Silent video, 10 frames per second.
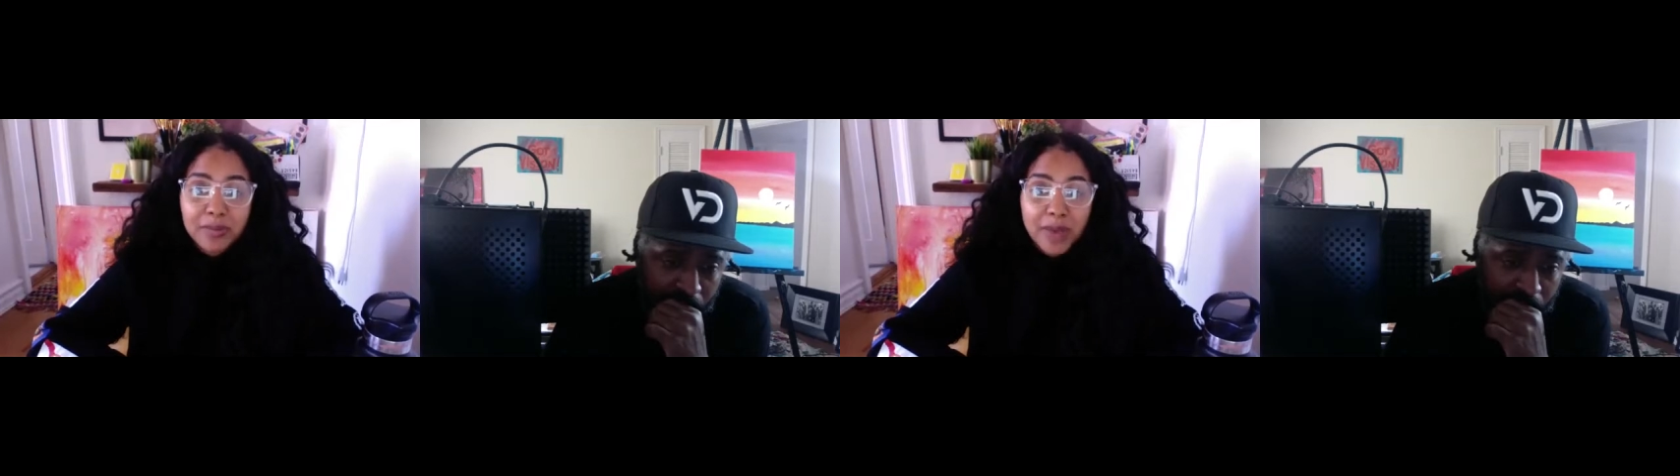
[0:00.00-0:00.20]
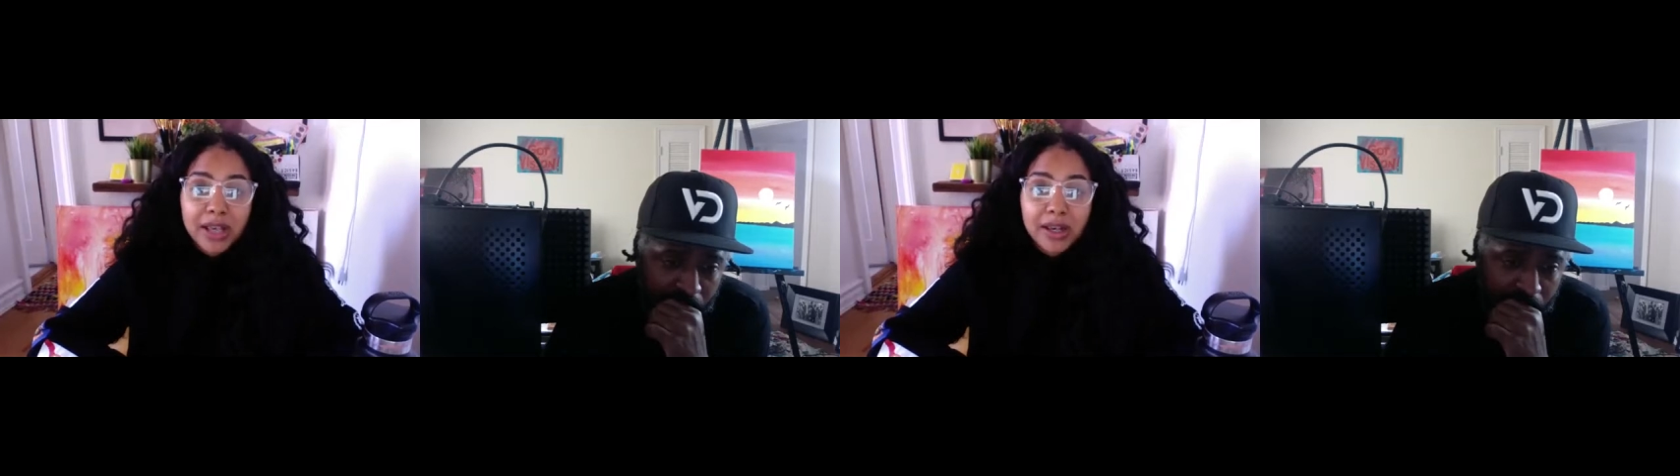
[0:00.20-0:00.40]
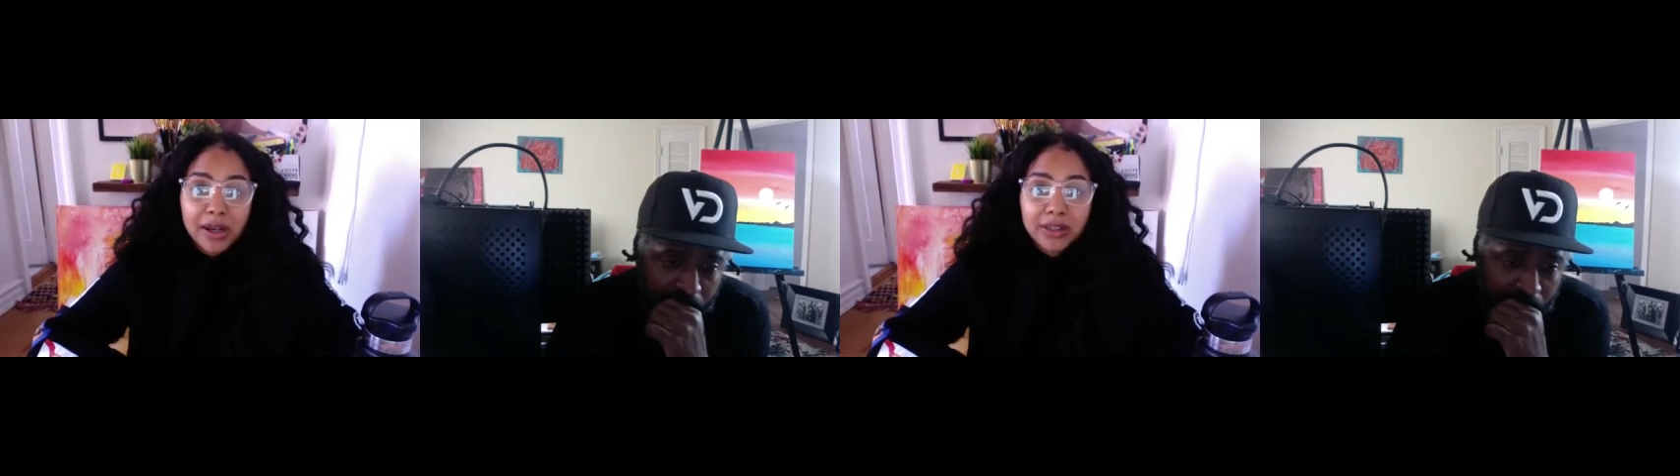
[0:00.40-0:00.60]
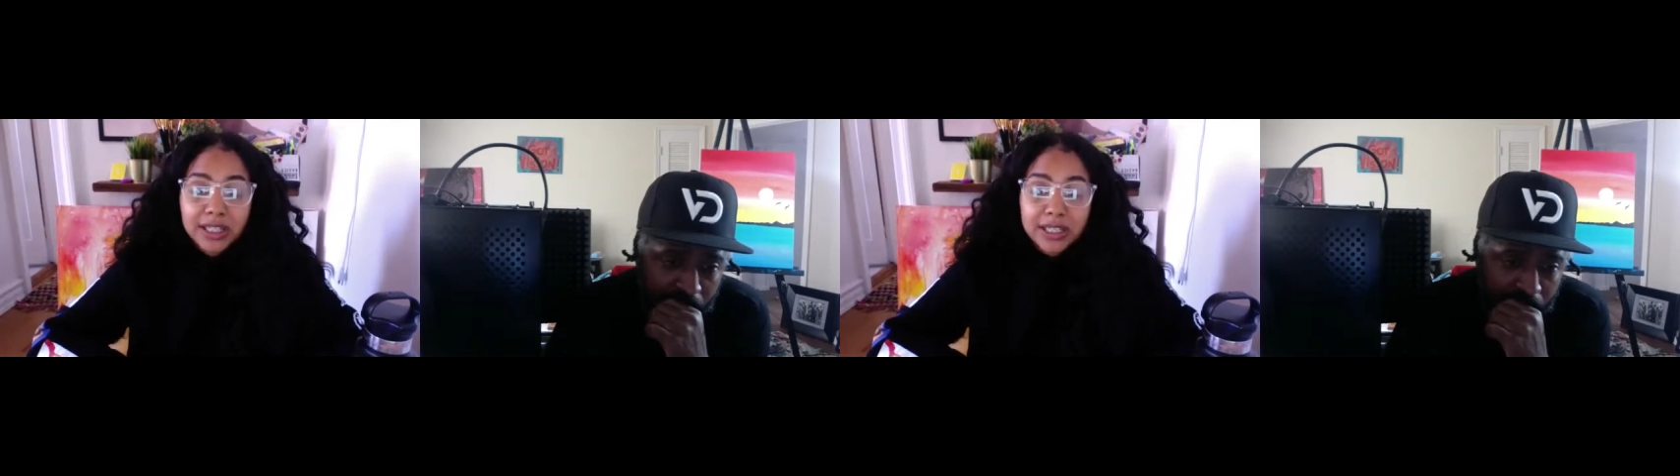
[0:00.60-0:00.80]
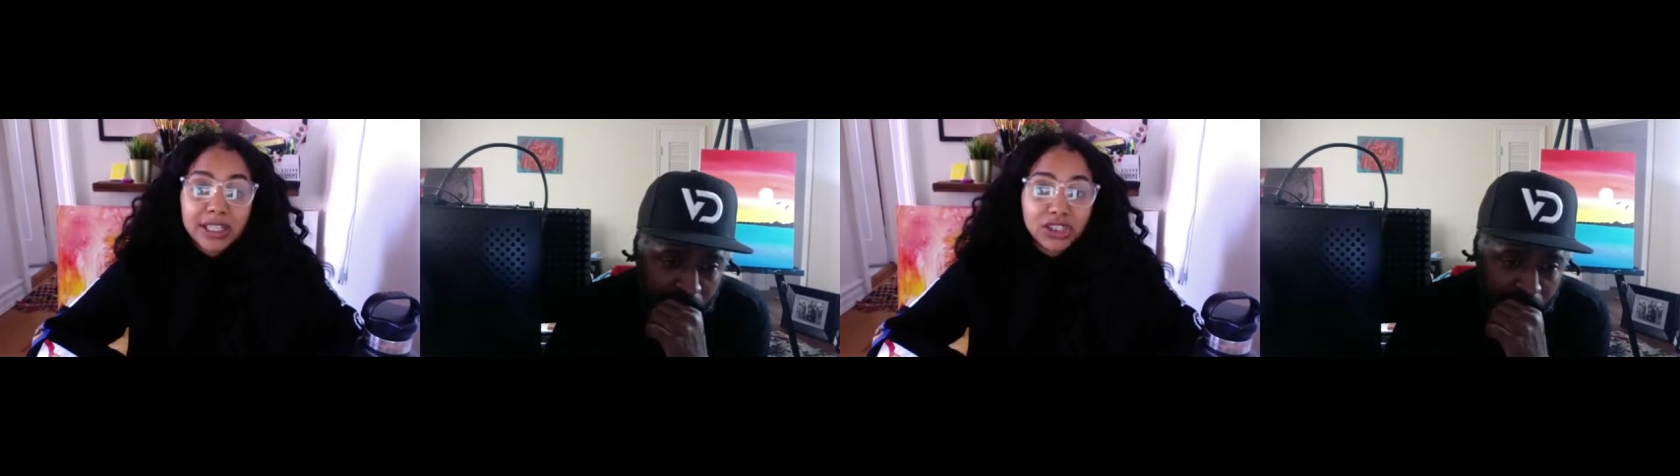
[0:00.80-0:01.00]
make
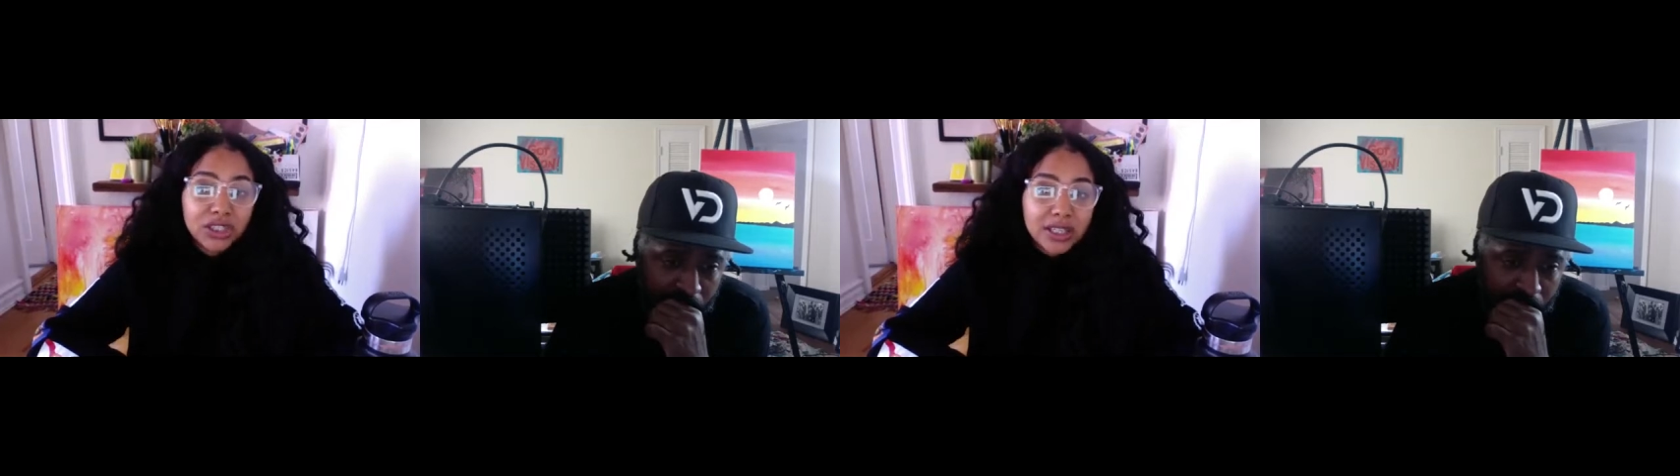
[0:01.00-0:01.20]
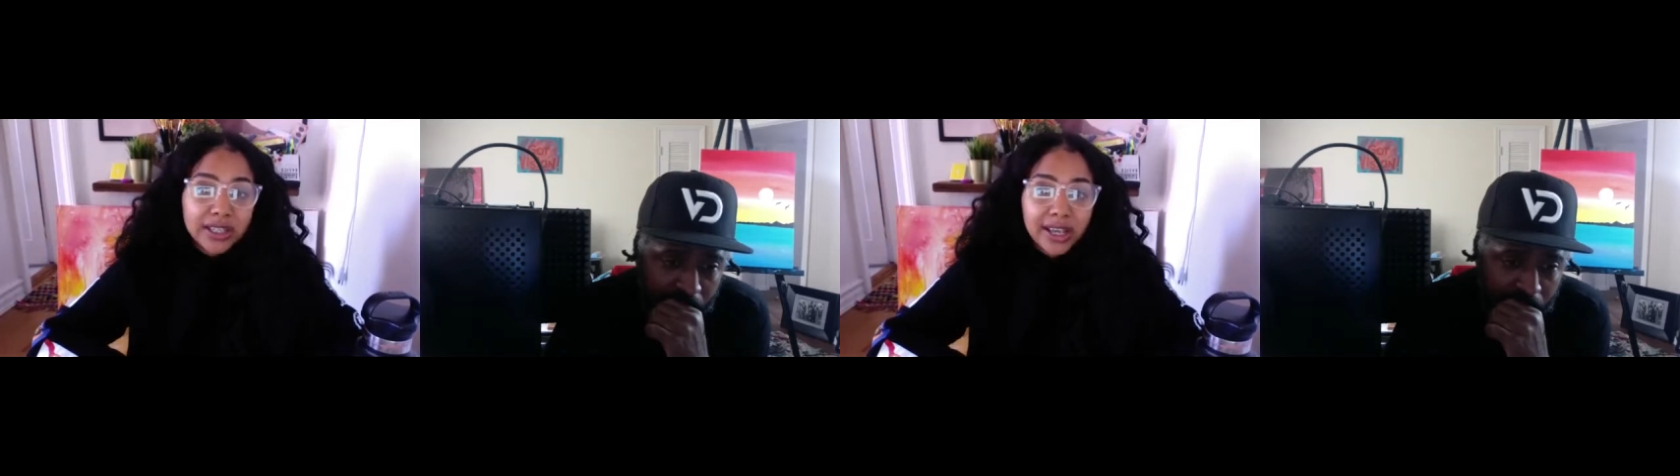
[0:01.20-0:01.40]
decisions like